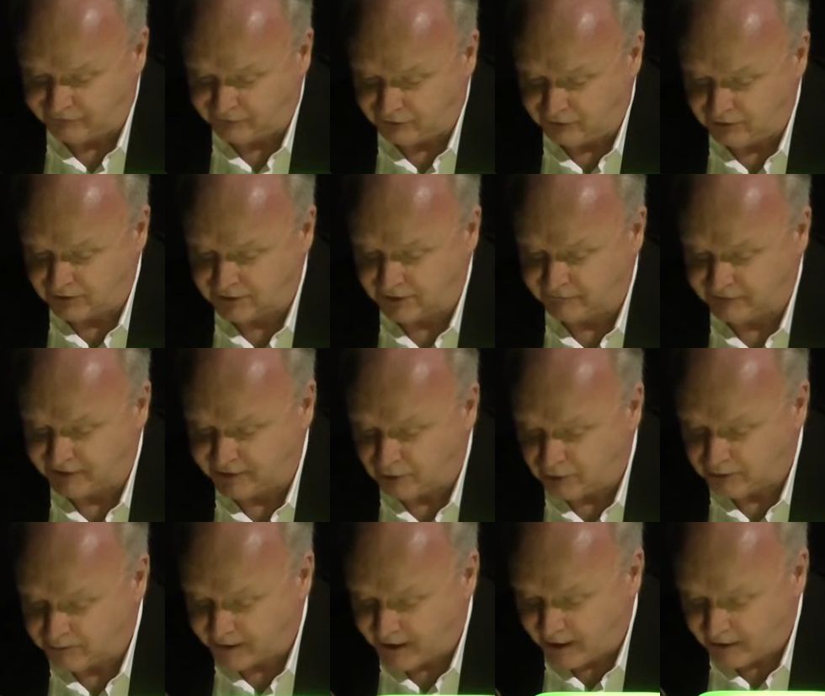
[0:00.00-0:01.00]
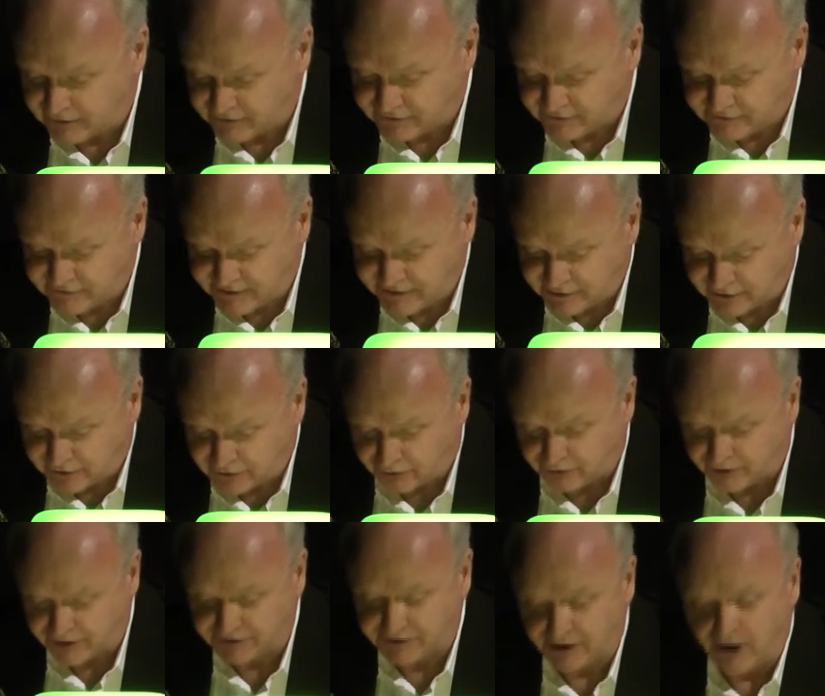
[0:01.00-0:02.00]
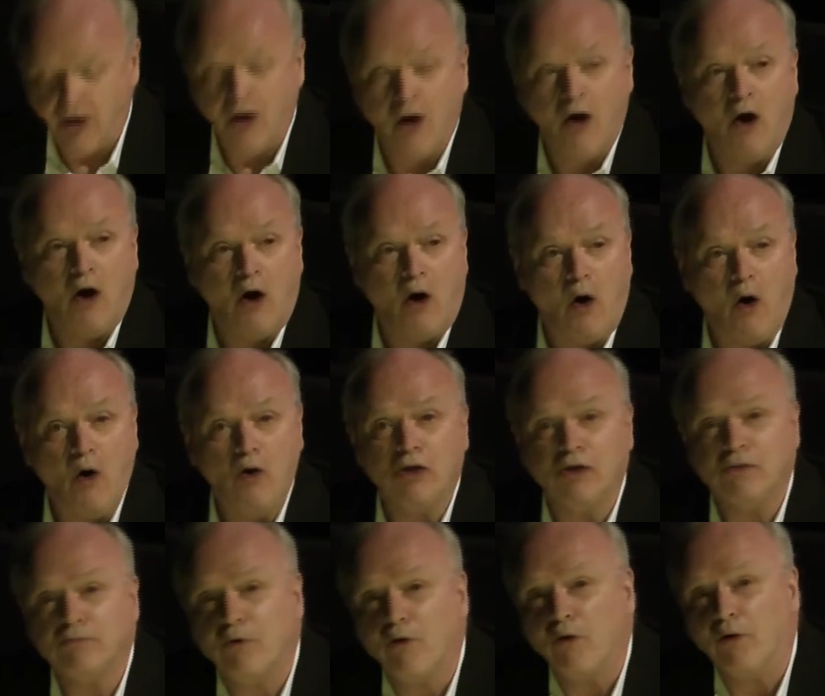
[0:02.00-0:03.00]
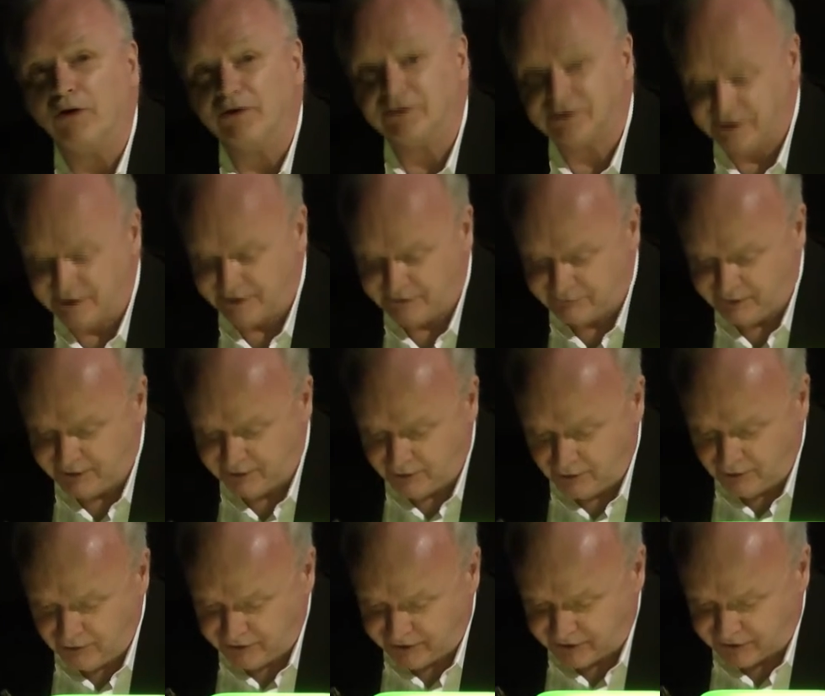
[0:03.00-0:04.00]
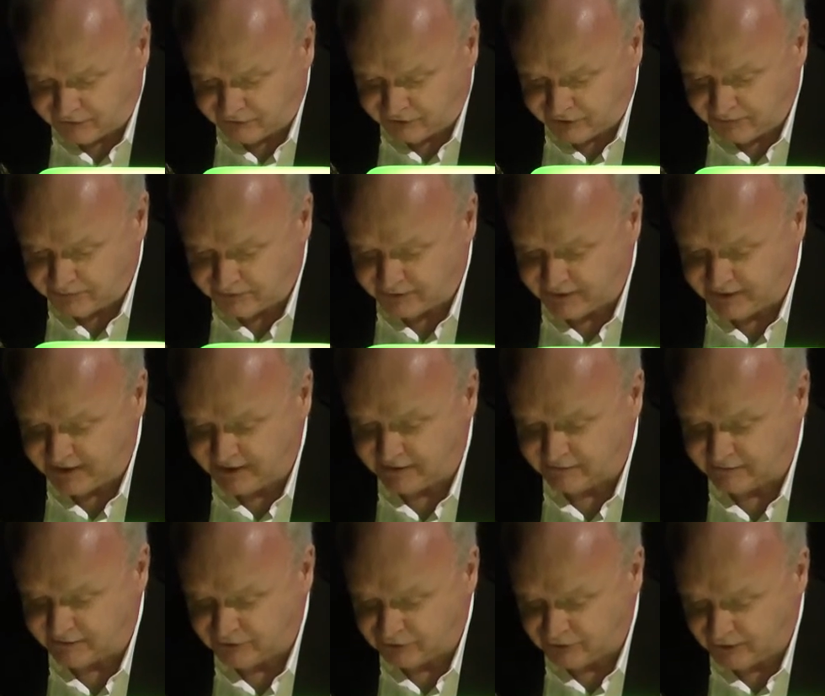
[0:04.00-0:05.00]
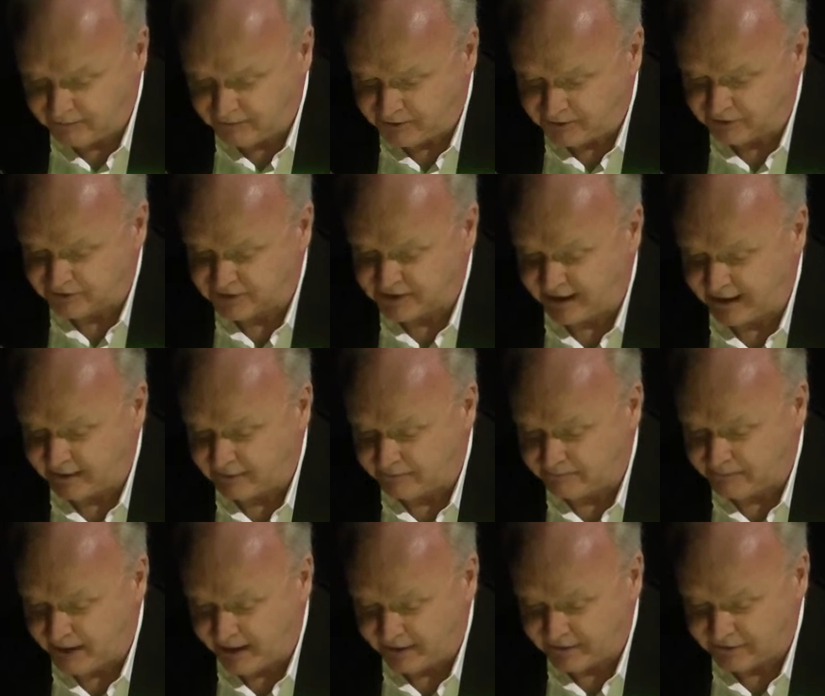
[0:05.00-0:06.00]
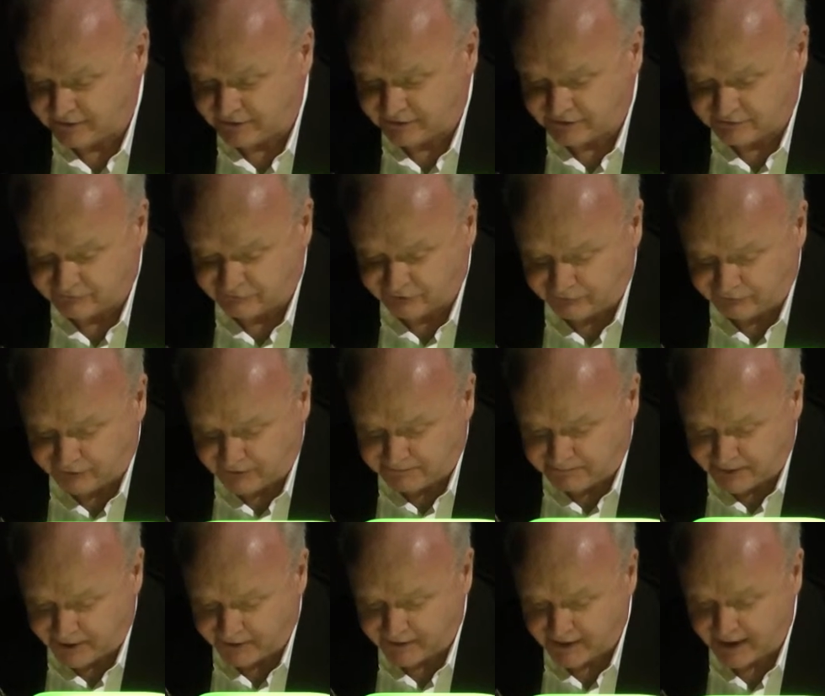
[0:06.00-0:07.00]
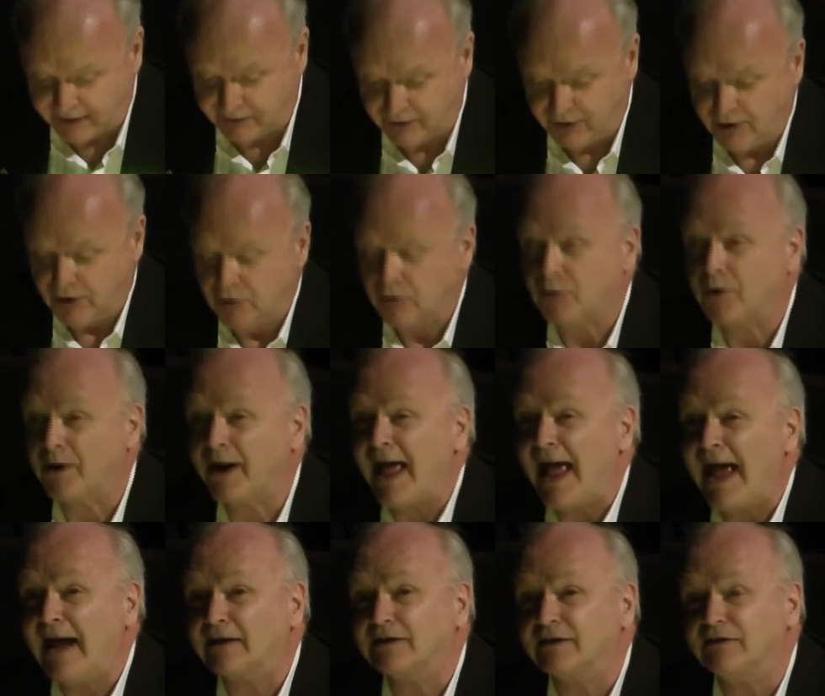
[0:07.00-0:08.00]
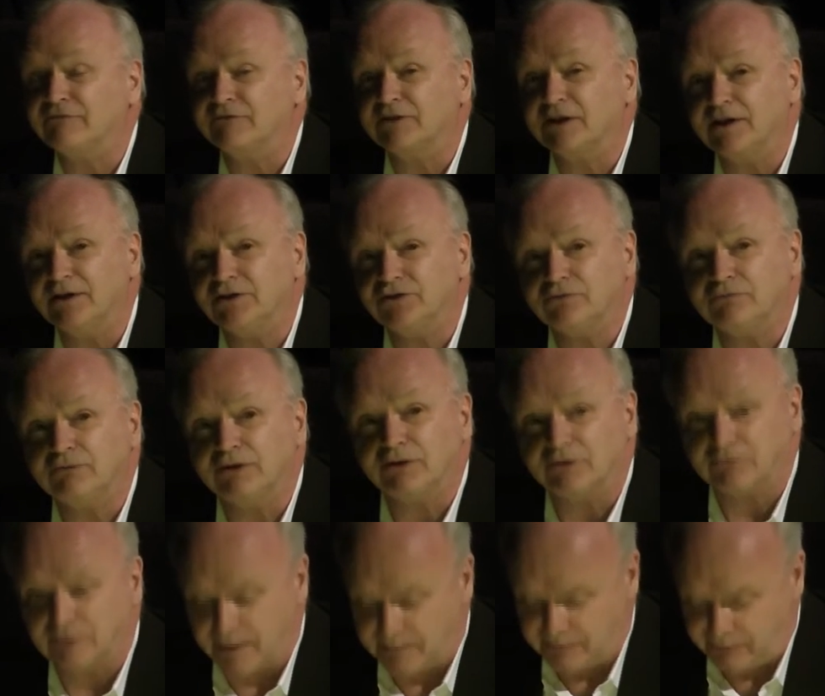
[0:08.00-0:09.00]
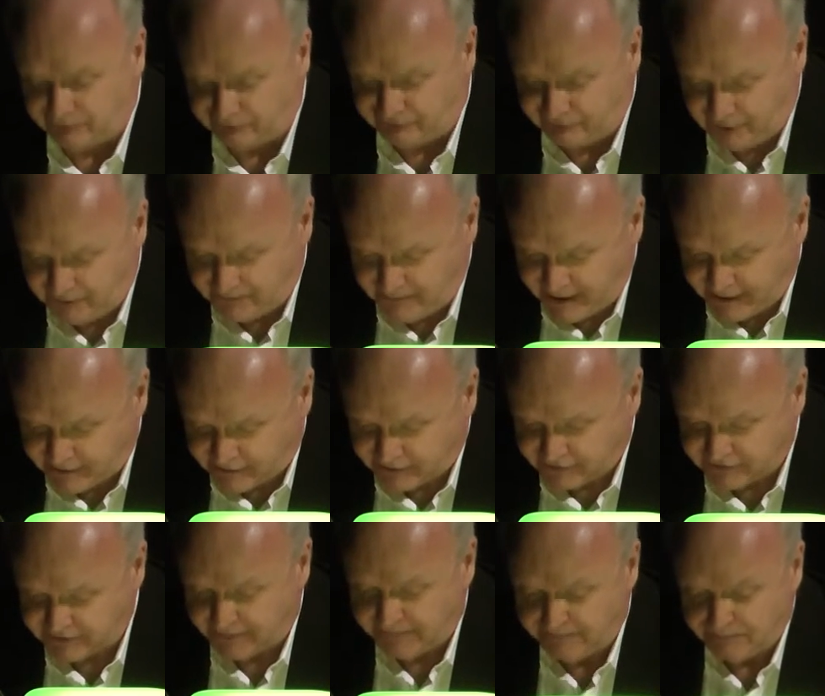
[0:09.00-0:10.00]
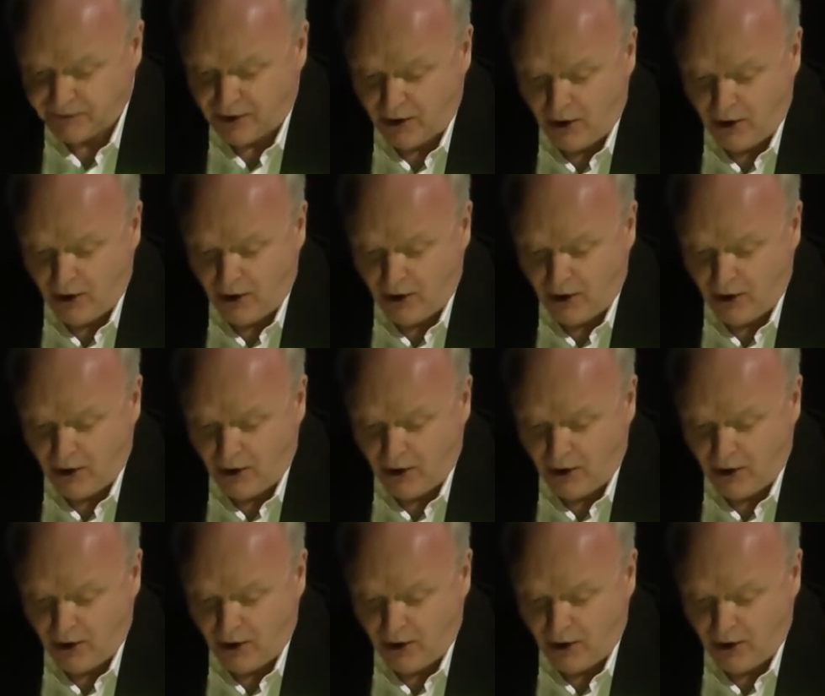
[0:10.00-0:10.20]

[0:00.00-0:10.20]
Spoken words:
revolt of the Oberhausen signatories, all the more since we know that the film critique contributors Enno Patalas and Wilfried Berghans were in active touch with the rebel filmmakers,